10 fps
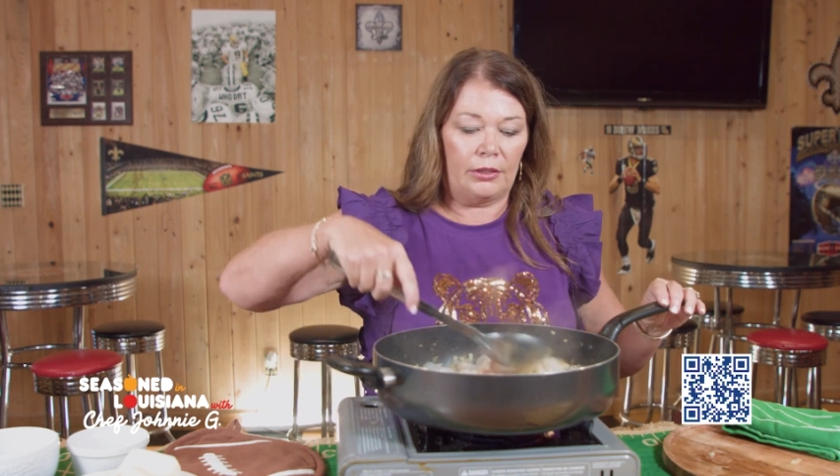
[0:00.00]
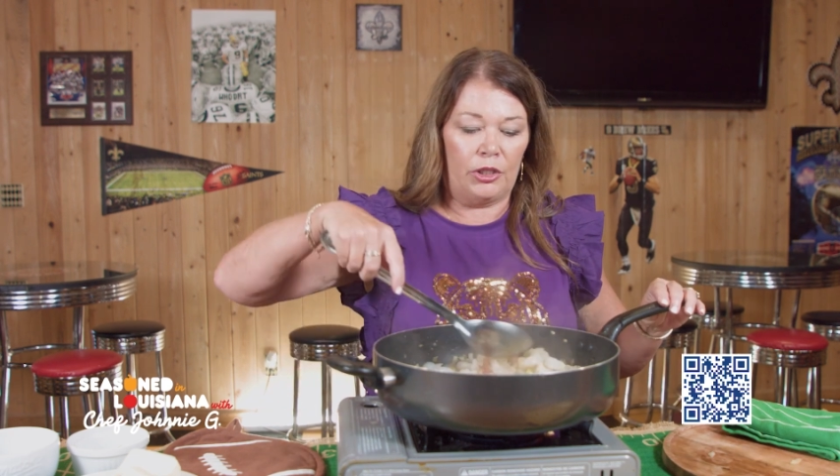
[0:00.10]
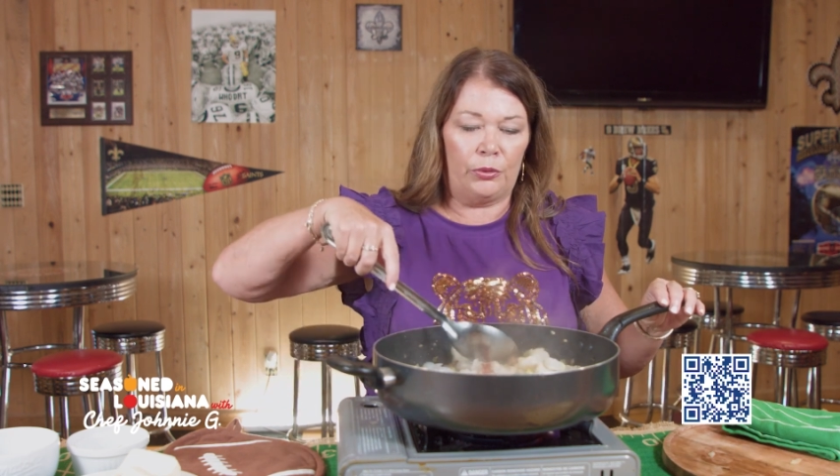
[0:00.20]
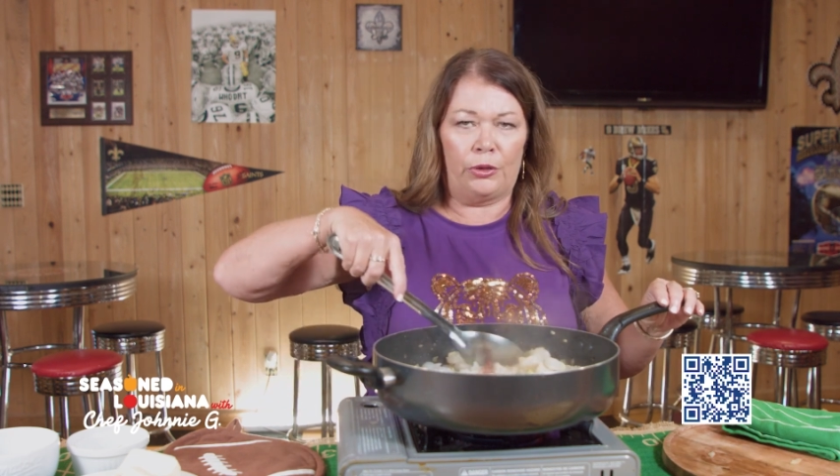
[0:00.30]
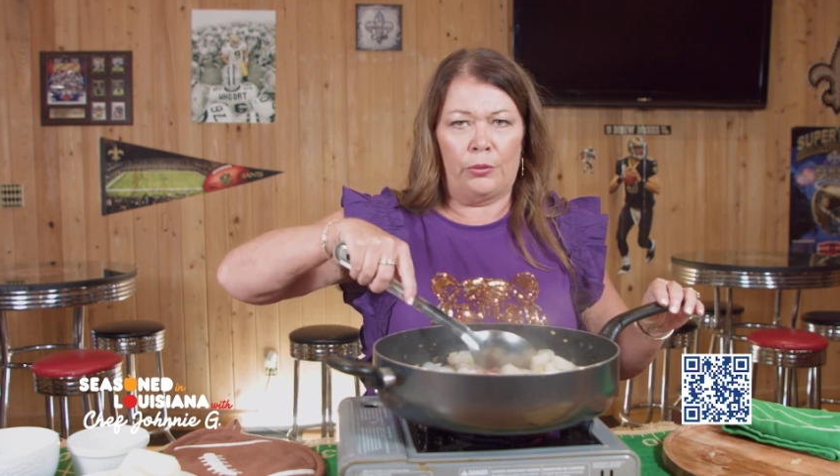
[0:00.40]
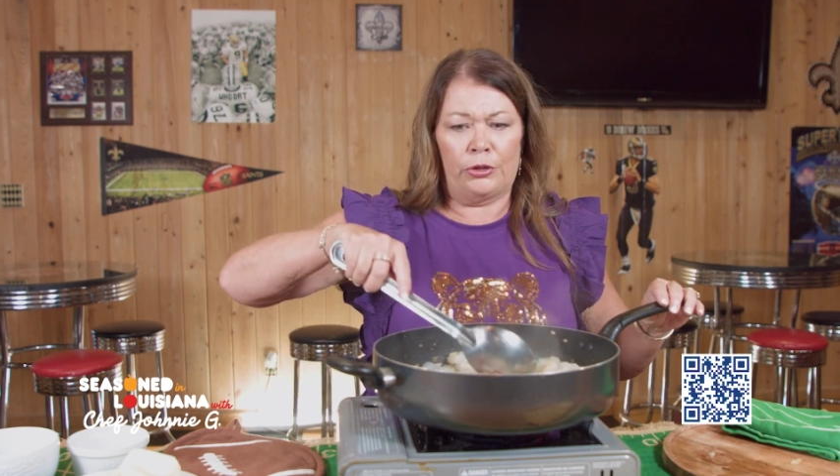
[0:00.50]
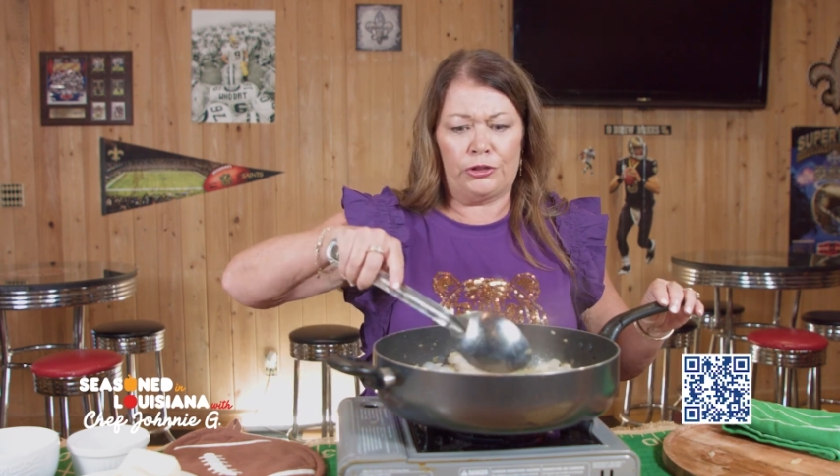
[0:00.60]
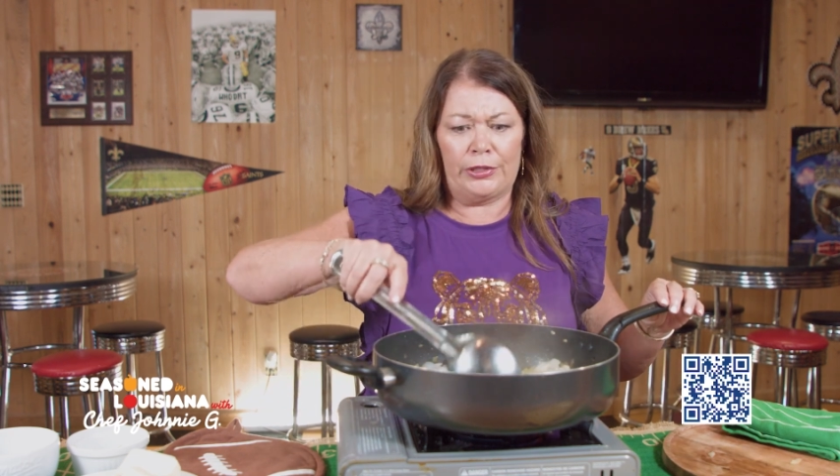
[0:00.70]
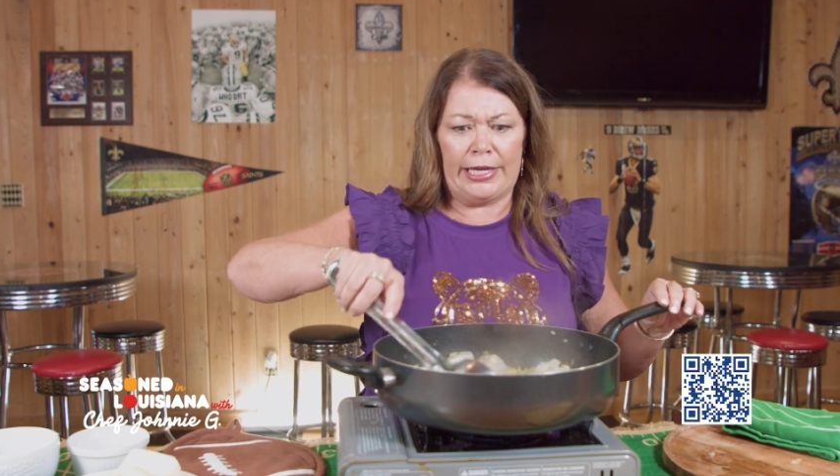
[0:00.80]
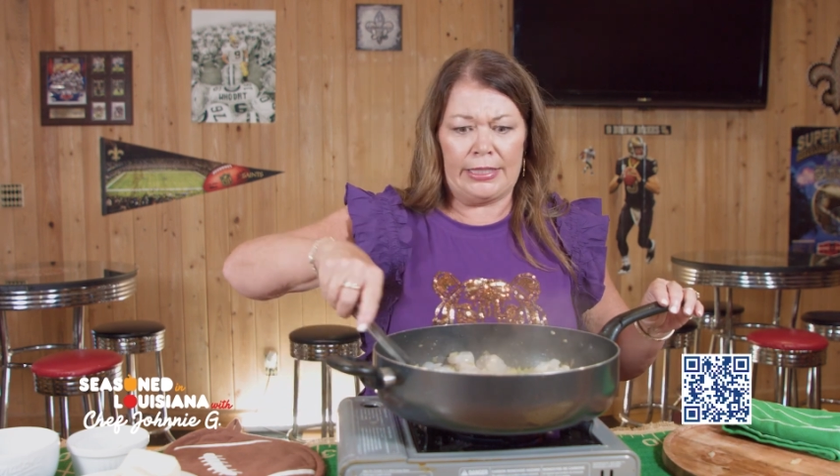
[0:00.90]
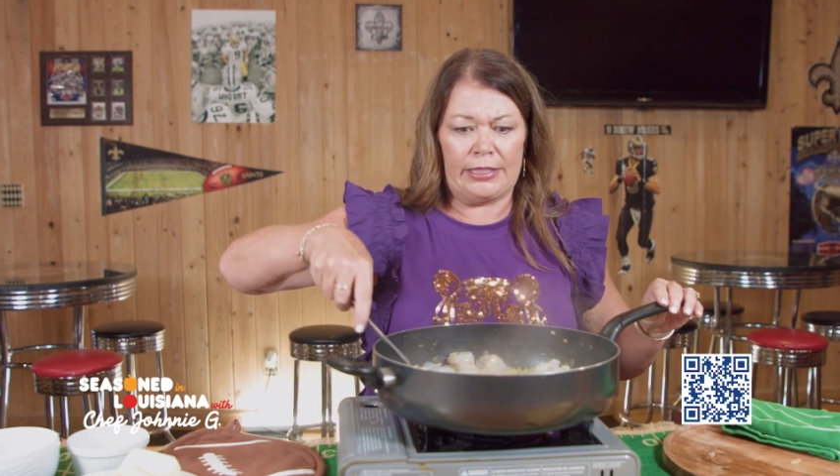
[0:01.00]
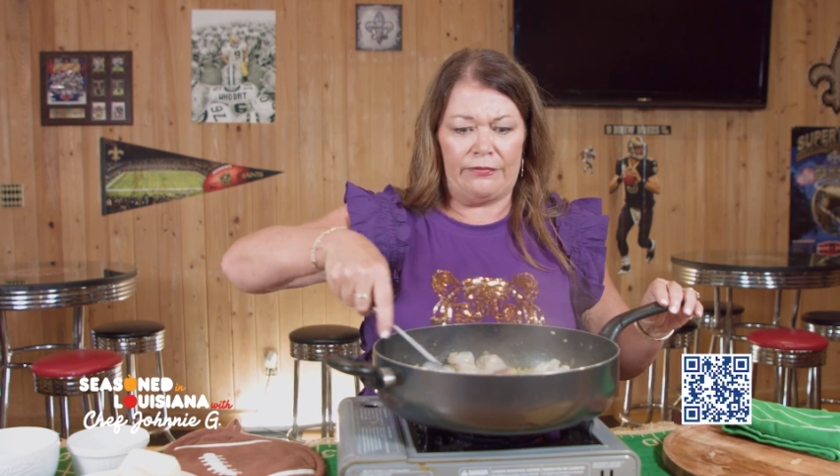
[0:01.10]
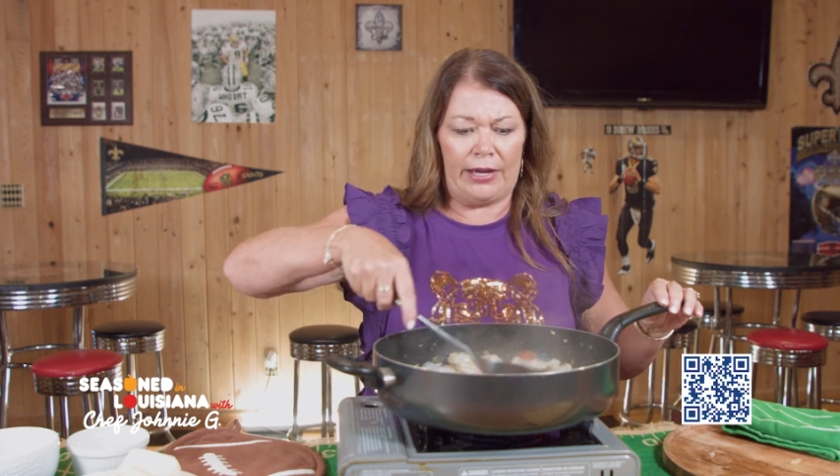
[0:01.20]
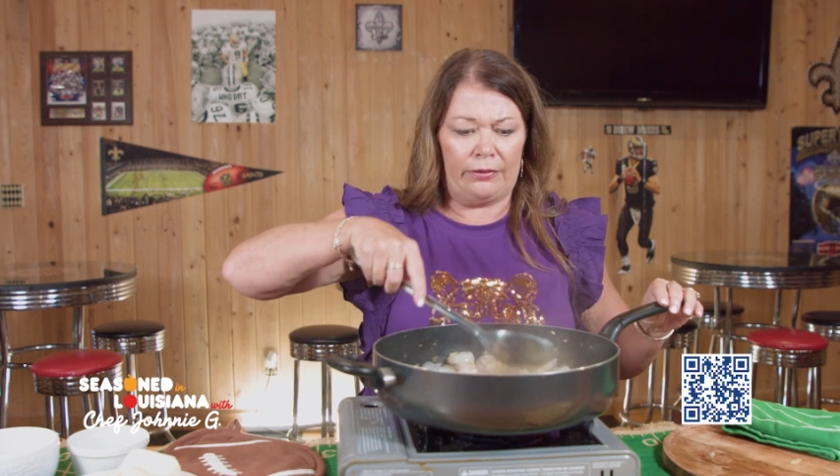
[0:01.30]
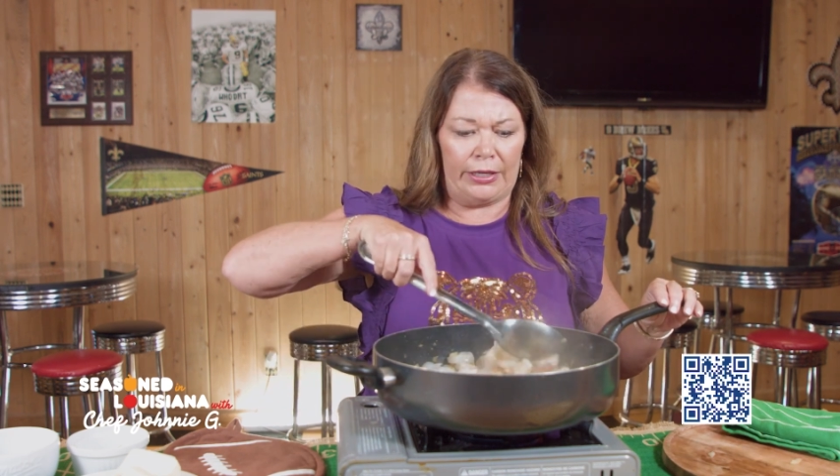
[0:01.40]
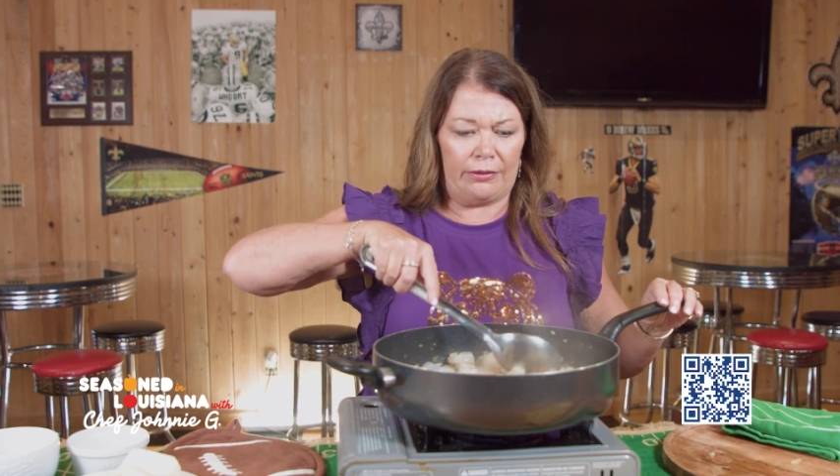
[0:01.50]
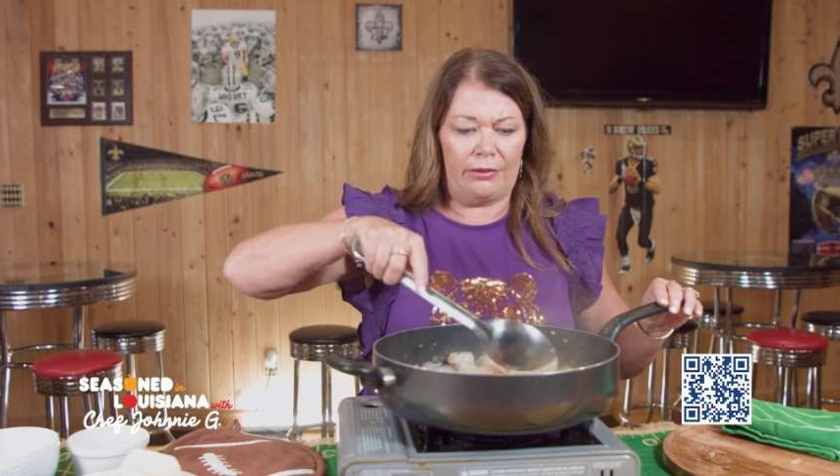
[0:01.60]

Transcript: You don't want your guests to find like